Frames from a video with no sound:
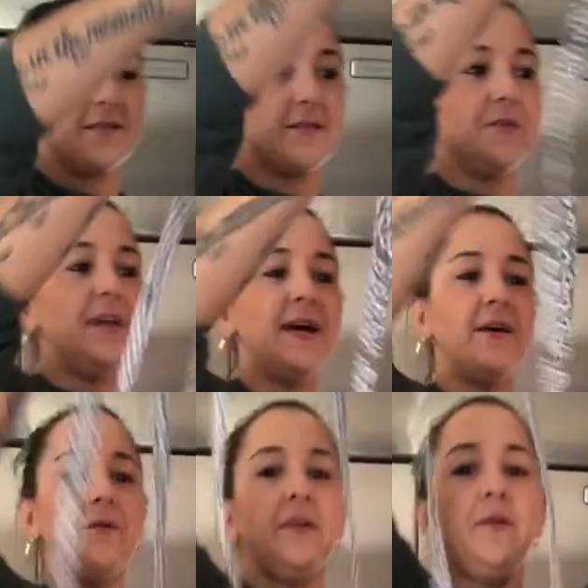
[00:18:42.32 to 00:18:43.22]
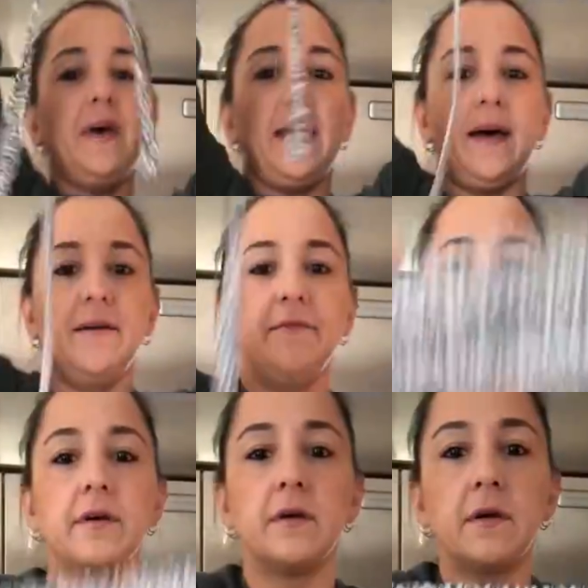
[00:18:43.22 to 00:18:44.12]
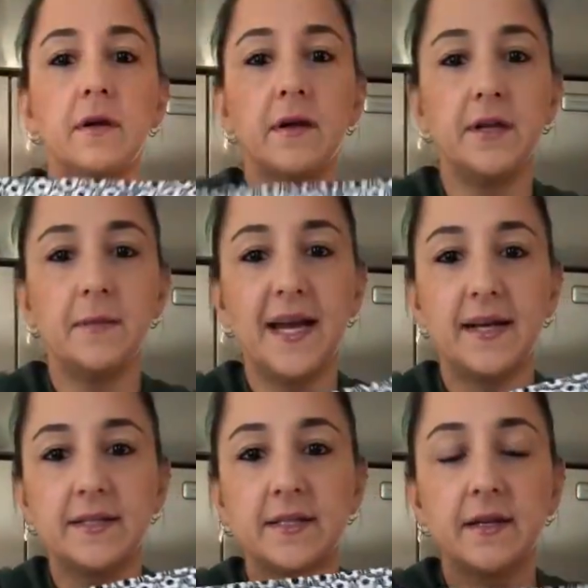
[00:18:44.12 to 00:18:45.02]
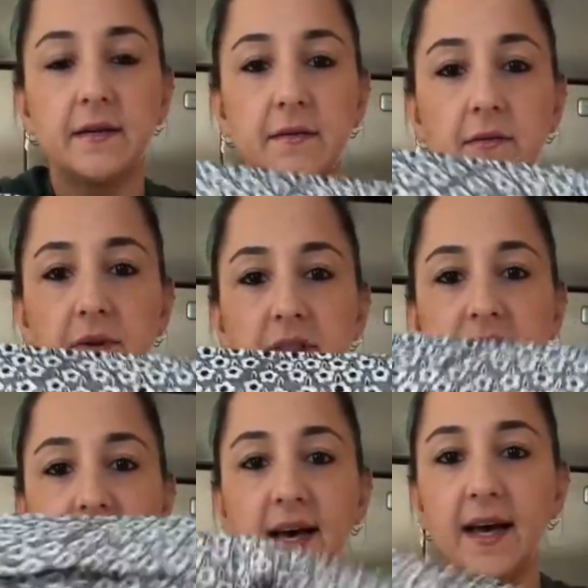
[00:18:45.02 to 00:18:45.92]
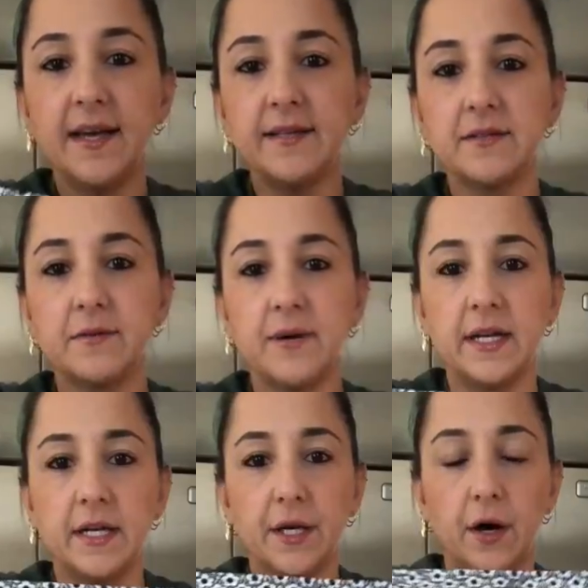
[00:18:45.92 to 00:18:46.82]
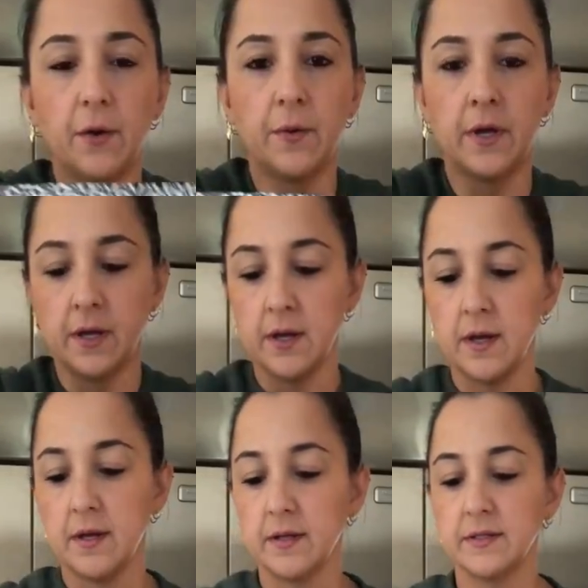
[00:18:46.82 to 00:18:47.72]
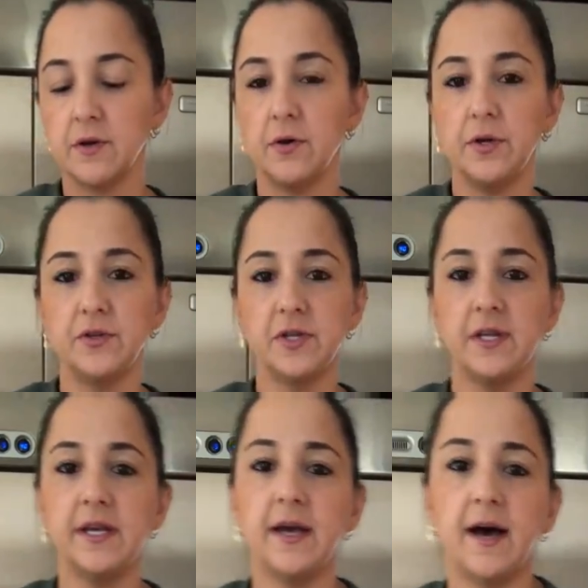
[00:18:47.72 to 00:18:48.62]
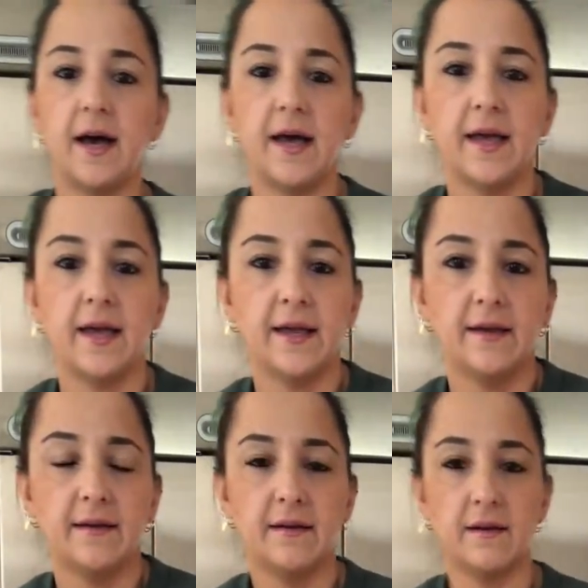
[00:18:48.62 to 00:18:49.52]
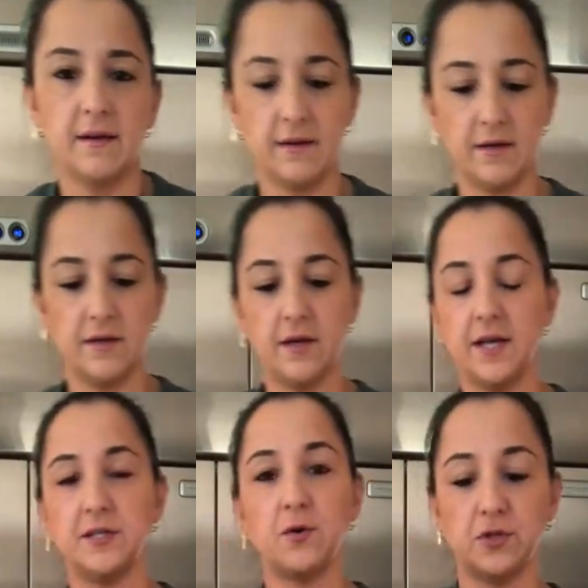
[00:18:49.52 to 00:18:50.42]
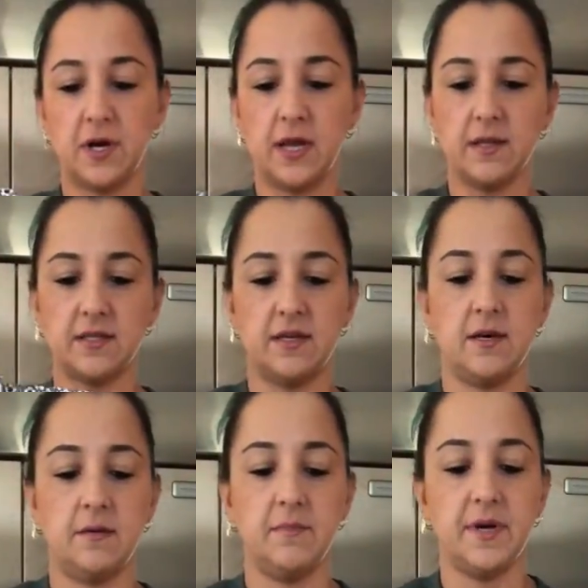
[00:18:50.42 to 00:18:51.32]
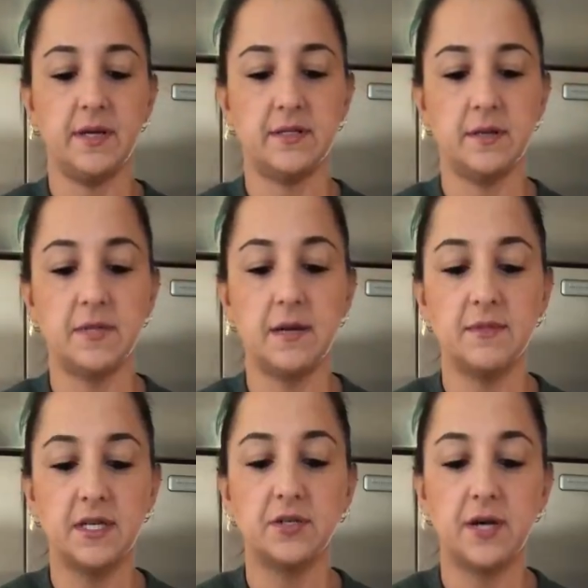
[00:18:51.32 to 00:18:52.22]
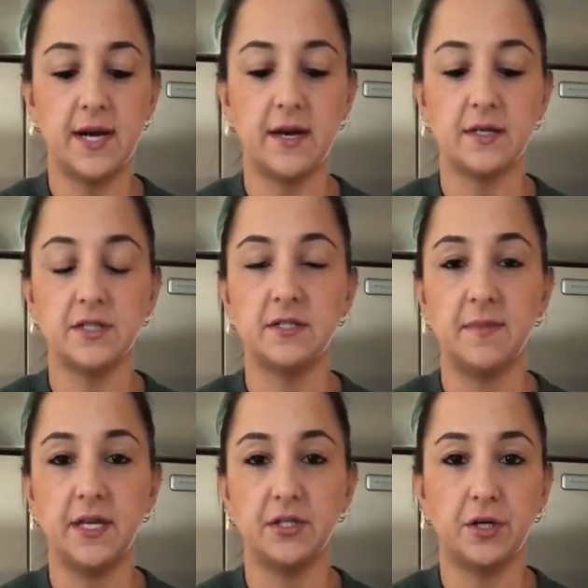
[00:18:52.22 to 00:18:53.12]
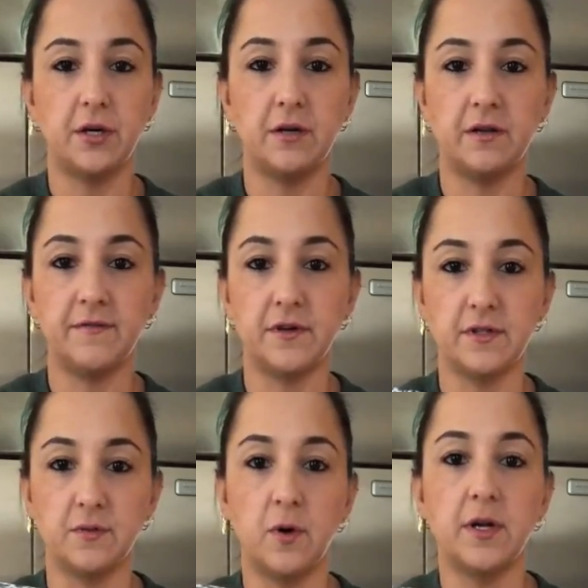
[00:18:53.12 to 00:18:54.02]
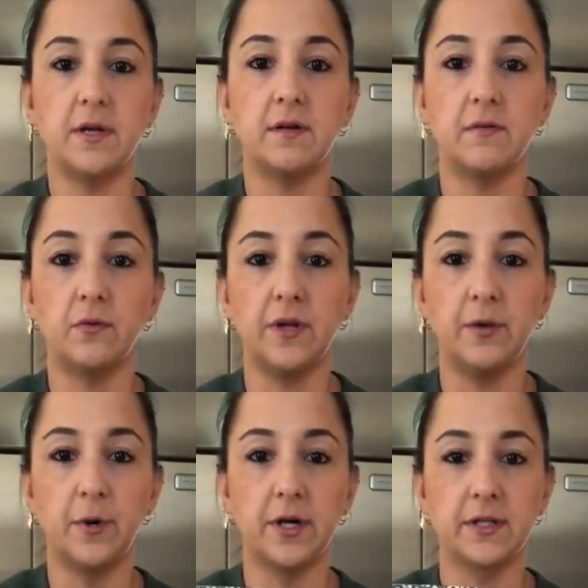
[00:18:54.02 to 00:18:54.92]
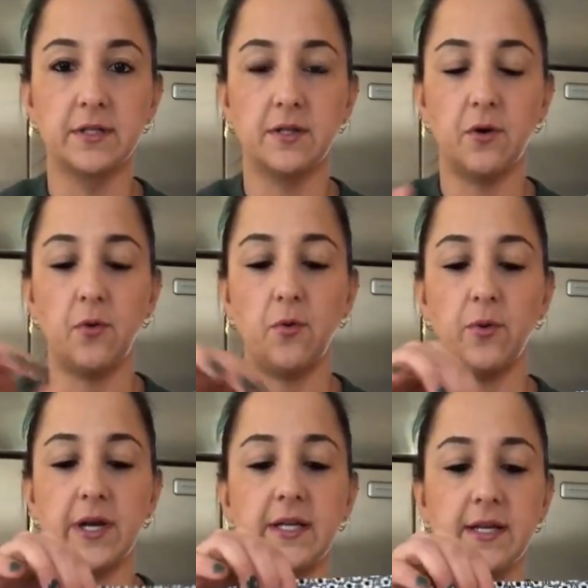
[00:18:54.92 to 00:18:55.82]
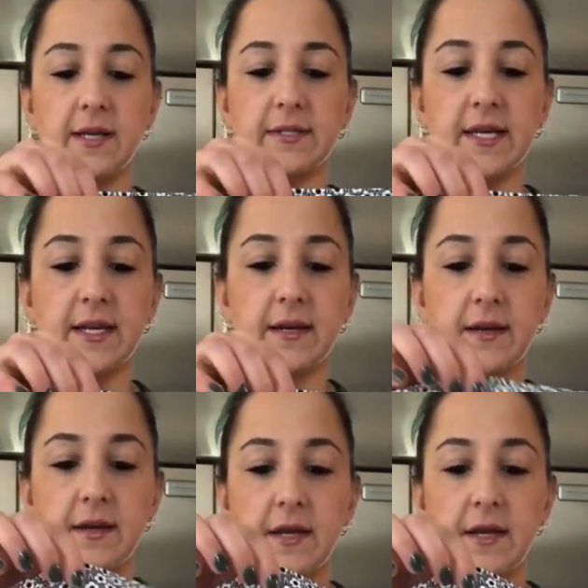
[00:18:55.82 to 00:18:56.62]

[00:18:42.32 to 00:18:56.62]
So now you have your mask with the ties ready to go. So usually I don't try this on, but sometimes I try it on just to make sure the first one really works. So what I did was I,